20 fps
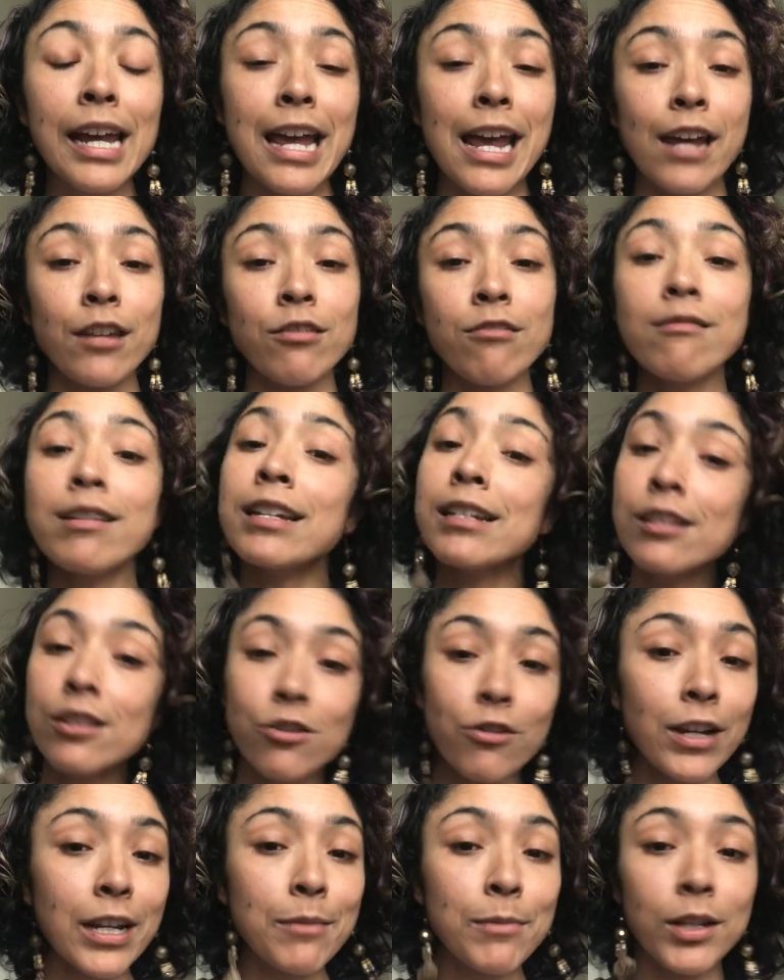And you can
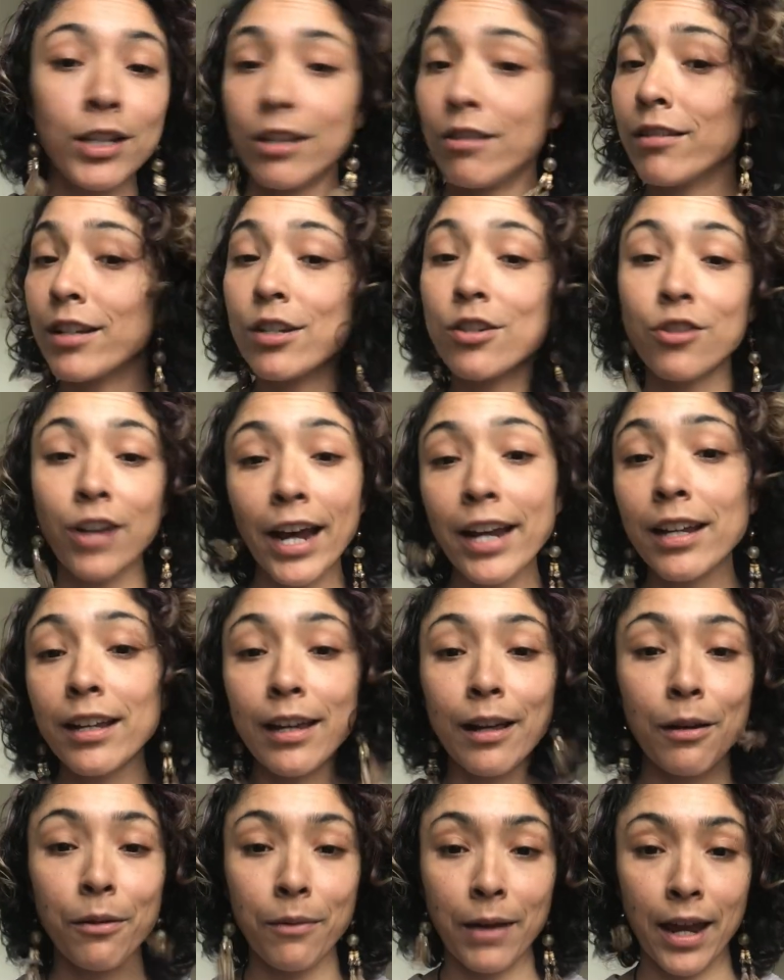scream and you can try to
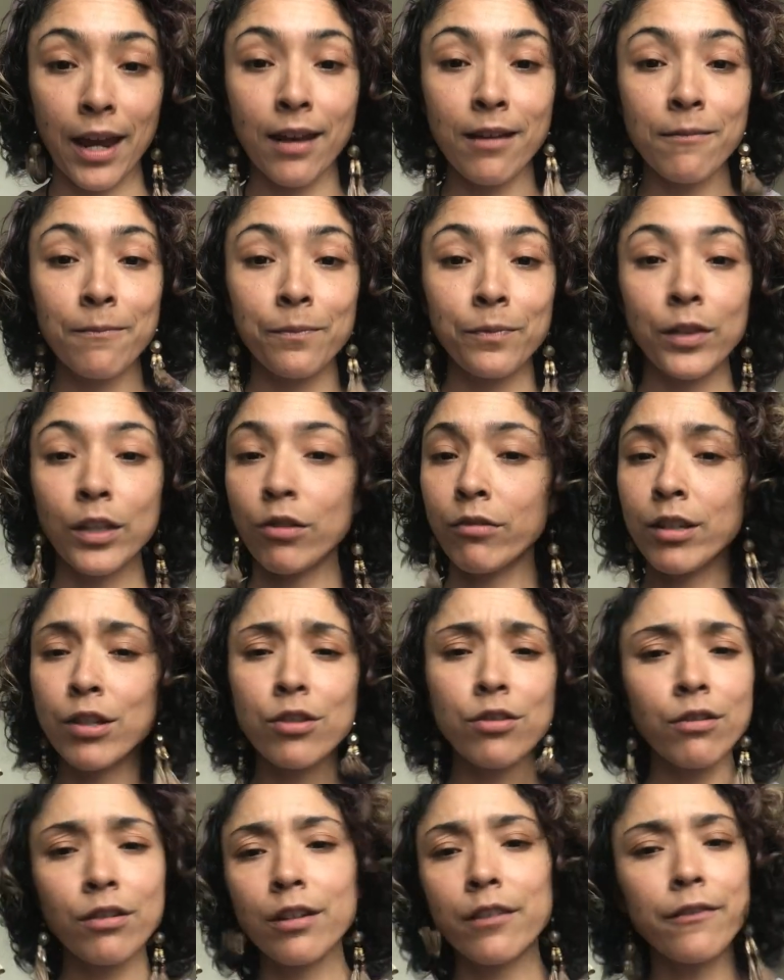get away. You can
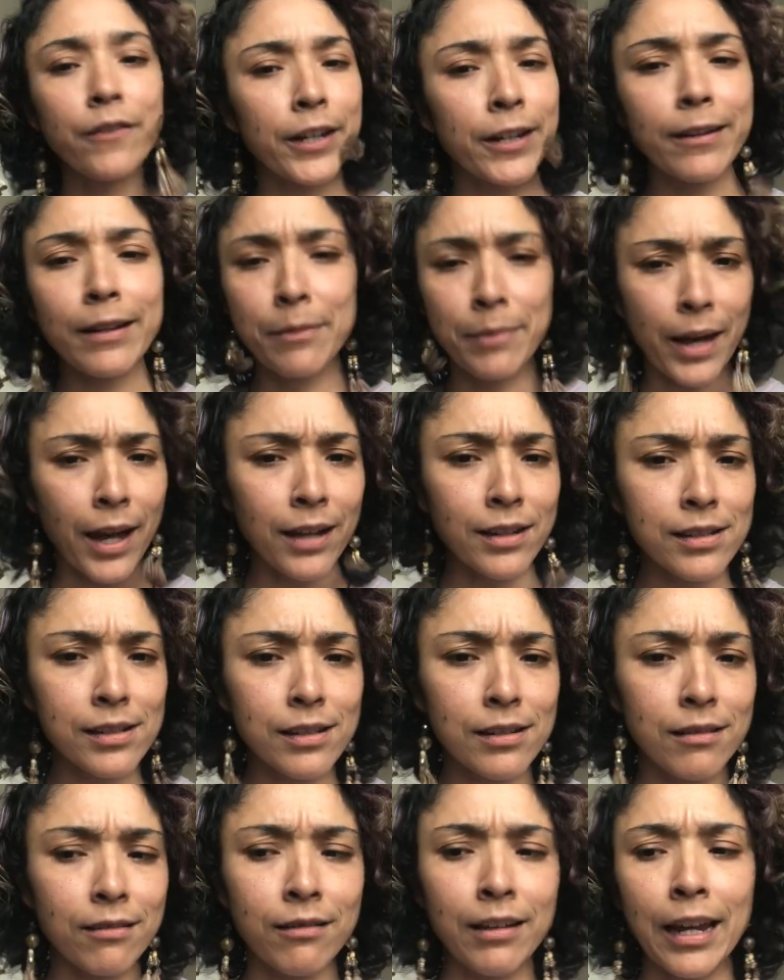do your very
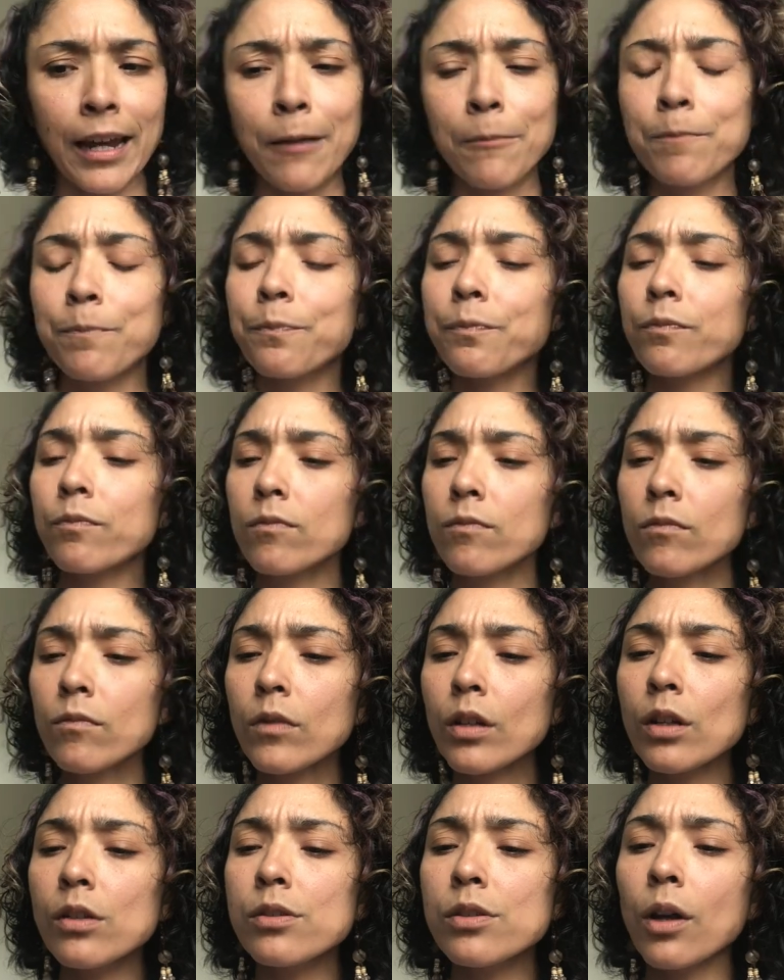best, okay?
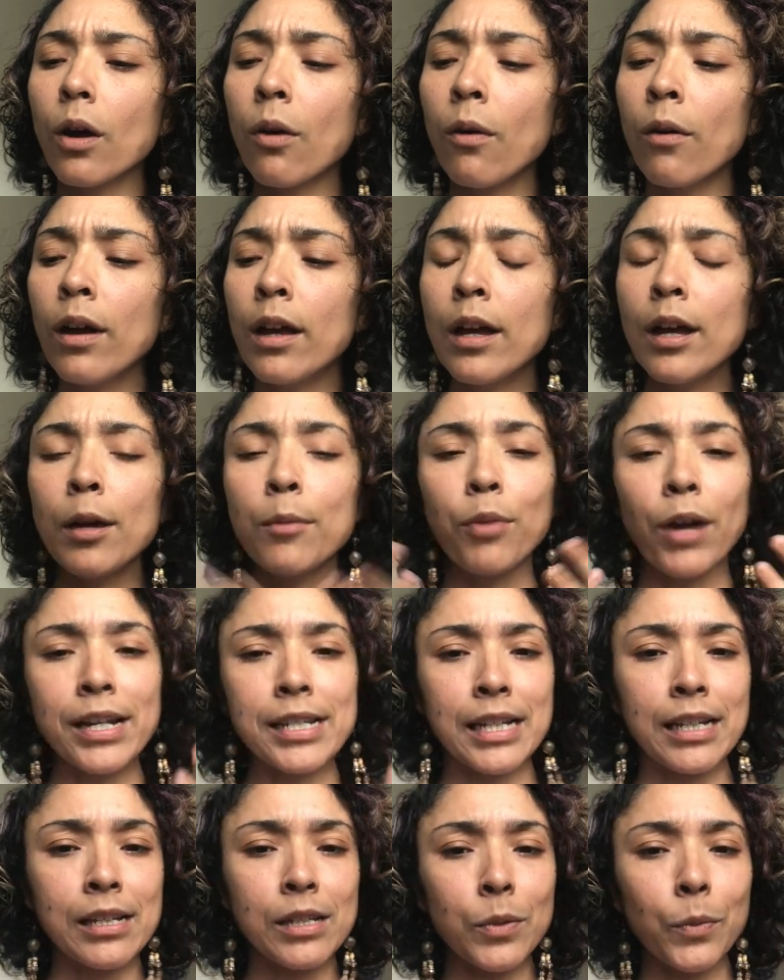So
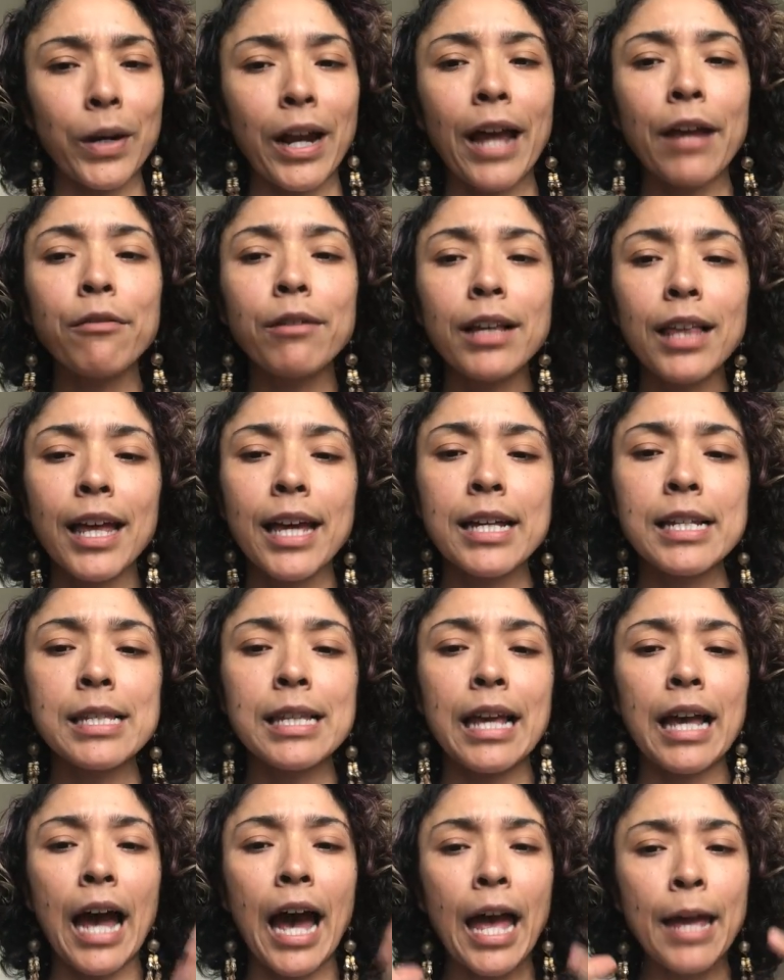presence, when I realize
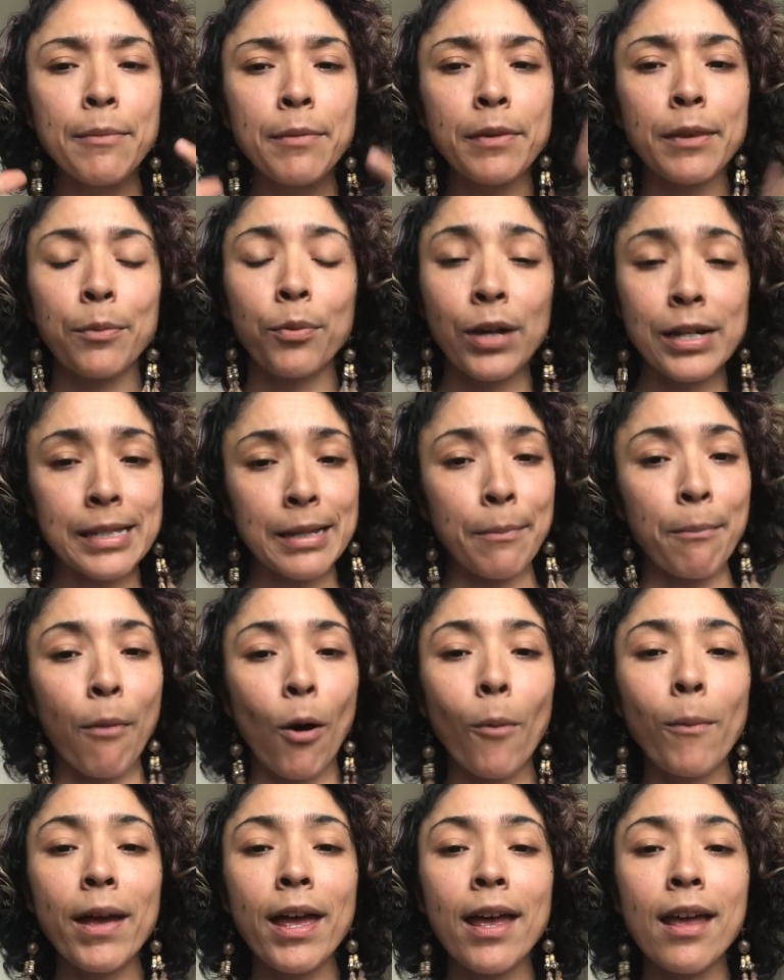I'm in the present
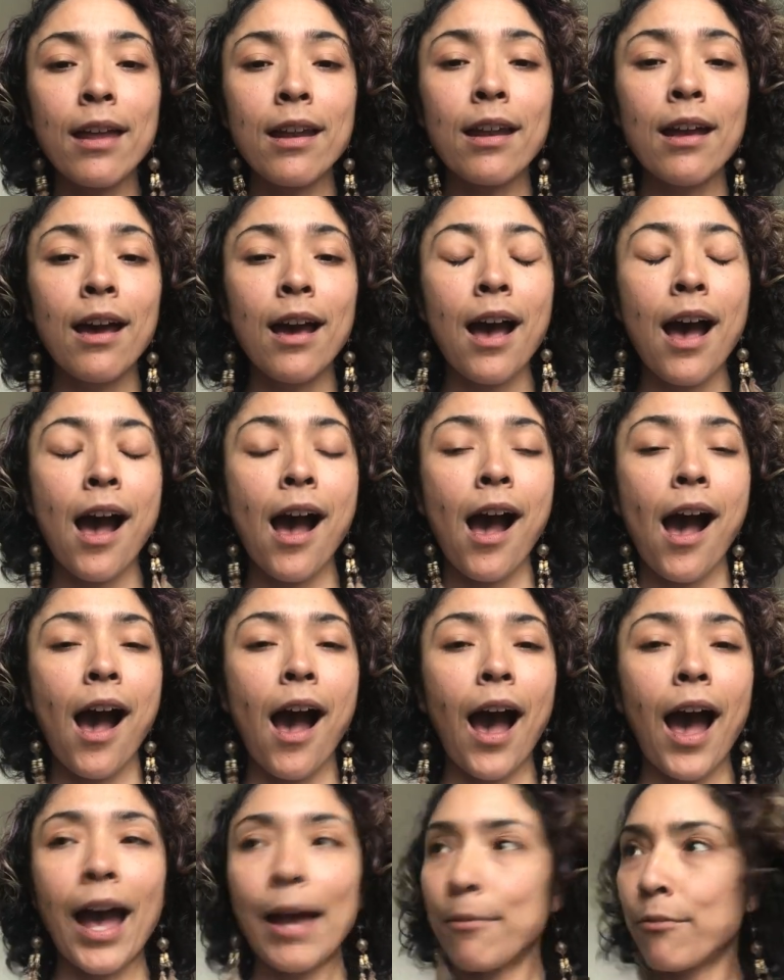moment,
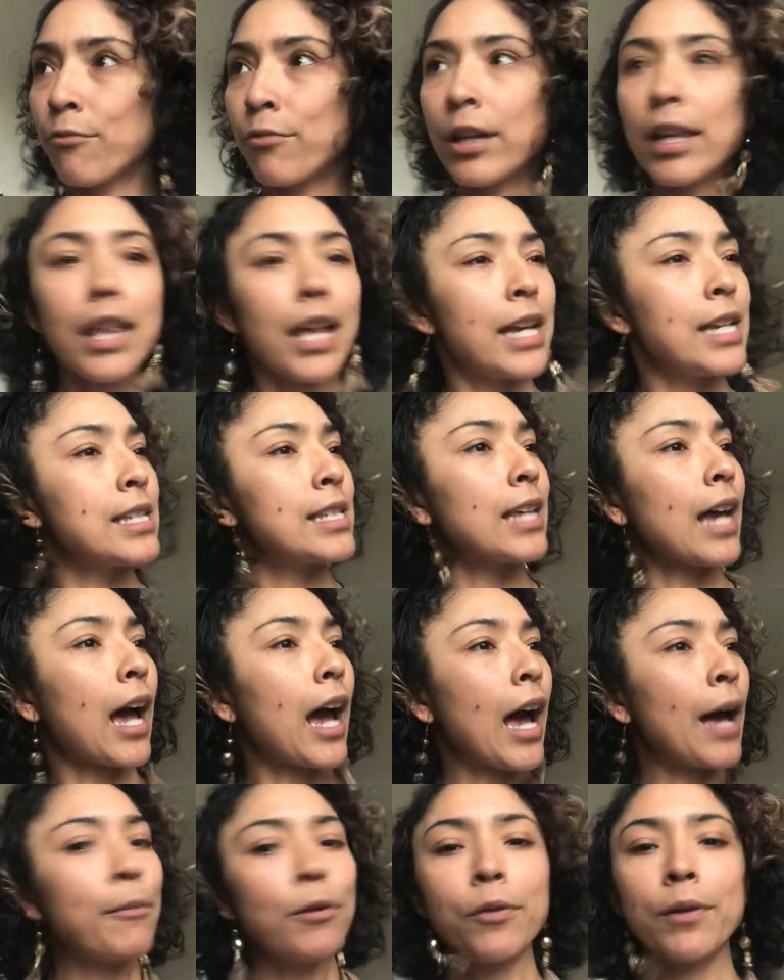I realize
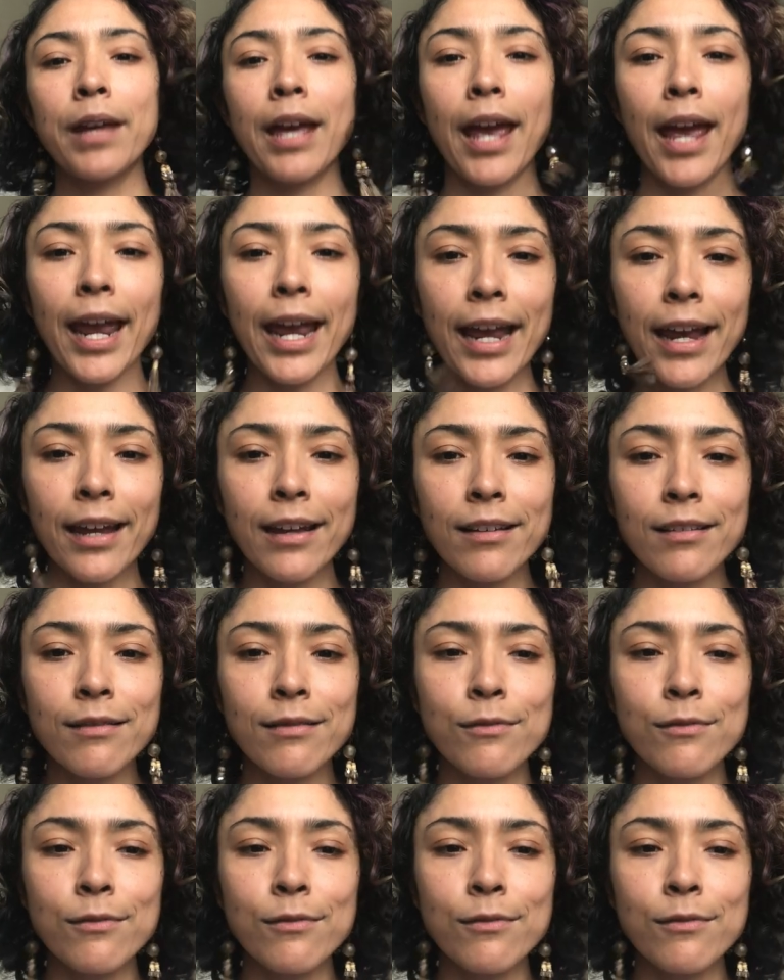I'm okay.